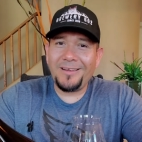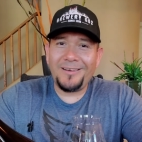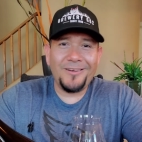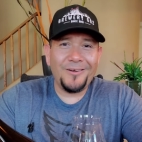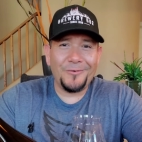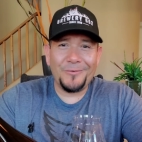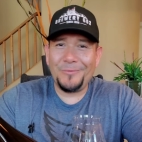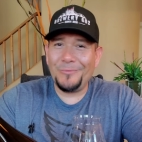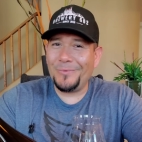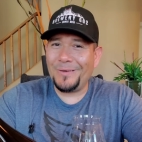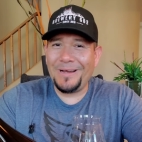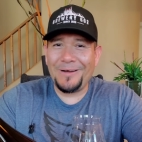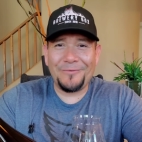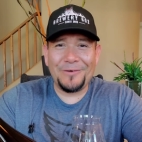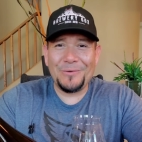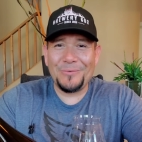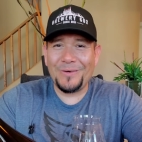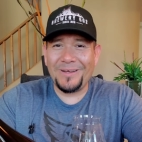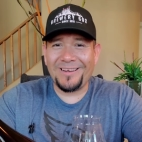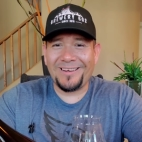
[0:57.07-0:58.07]
you know,
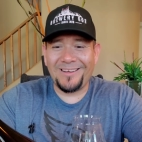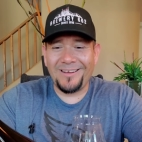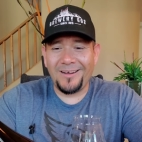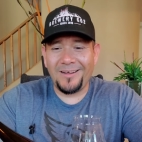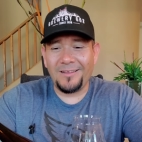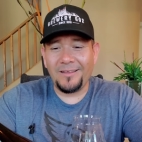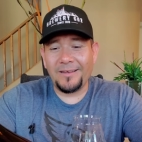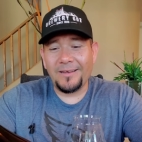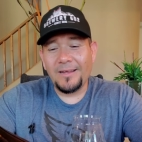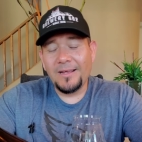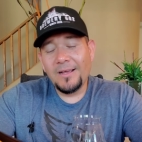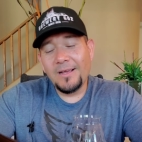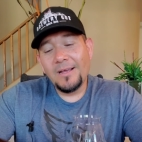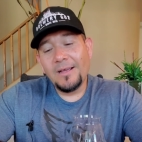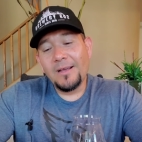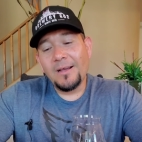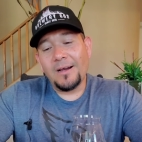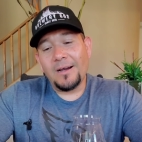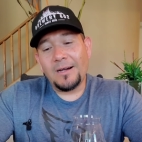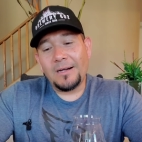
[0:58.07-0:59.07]
whatever you want to call it.
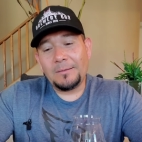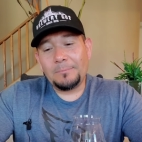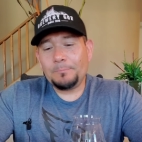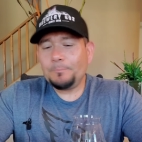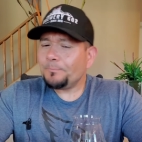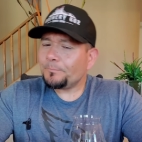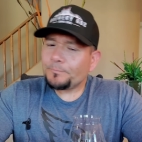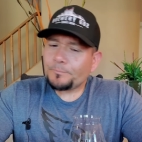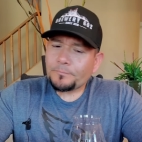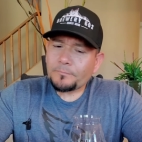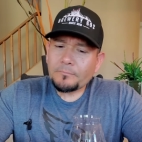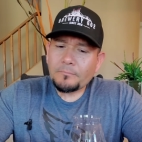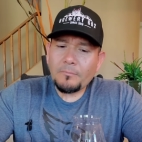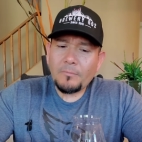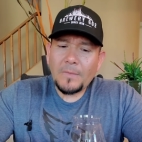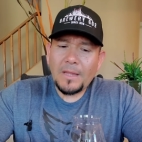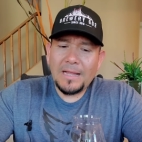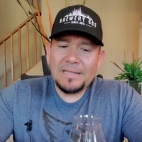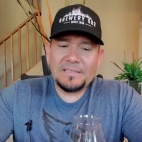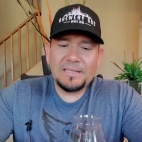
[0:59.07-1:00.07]
Um,
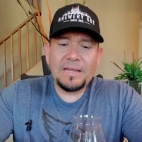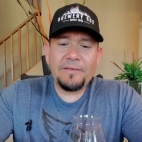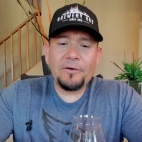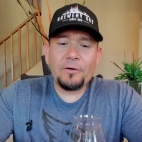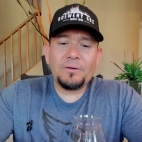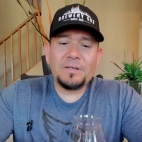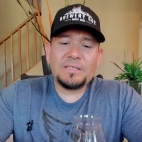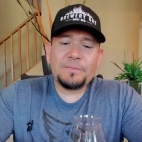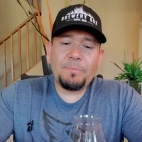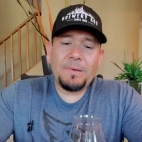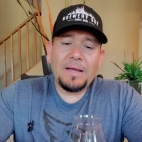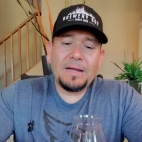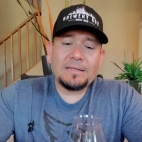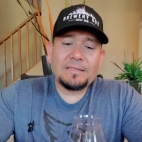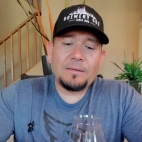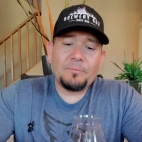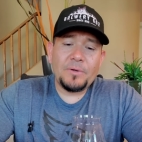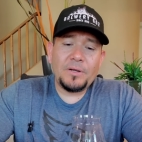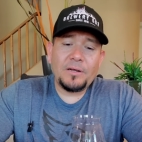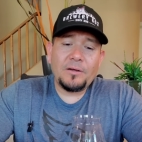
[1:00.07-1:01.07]
and to give it
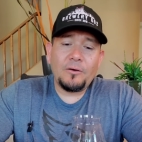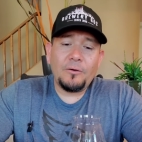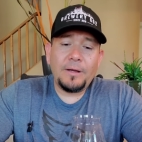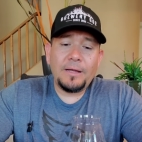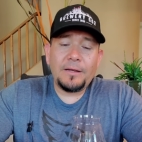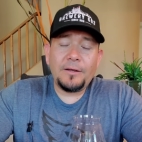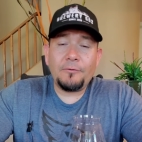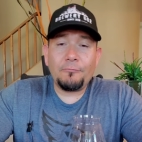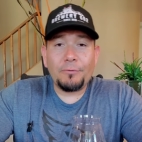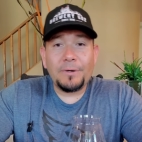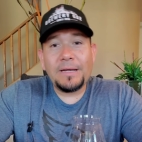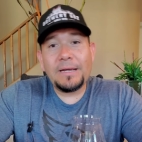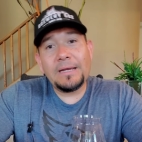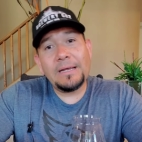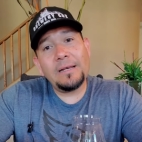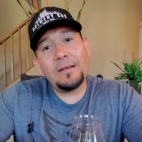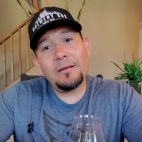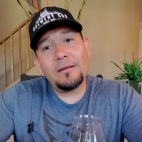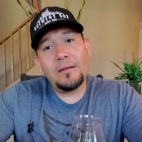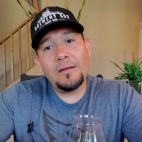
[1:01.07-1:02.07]
respect, I'm going to go ahead and
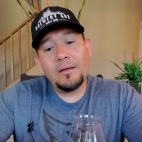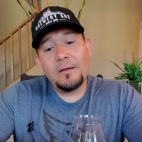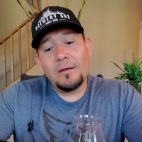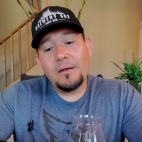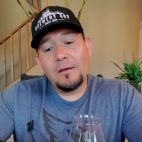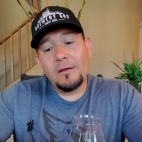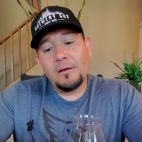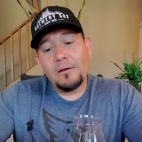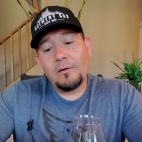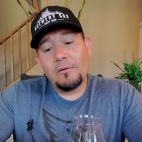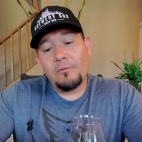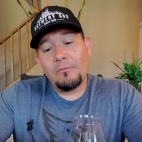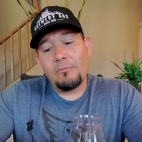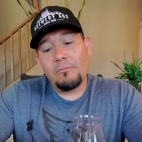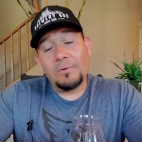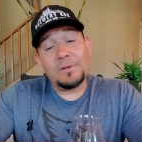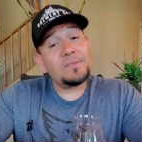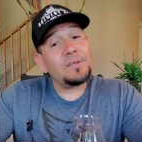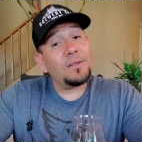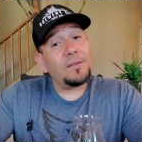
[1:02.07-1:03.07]
read
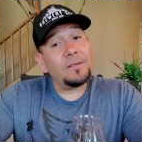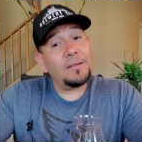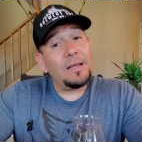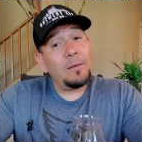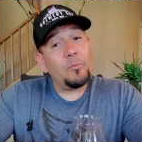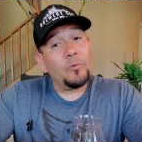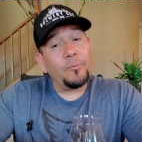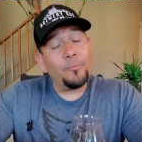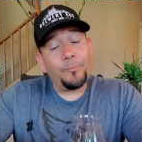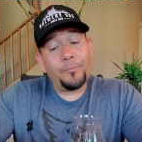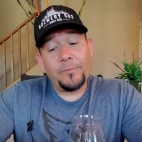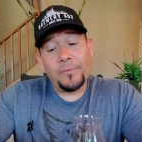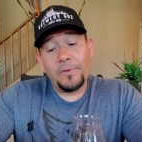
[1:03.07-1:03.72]
what's on the label.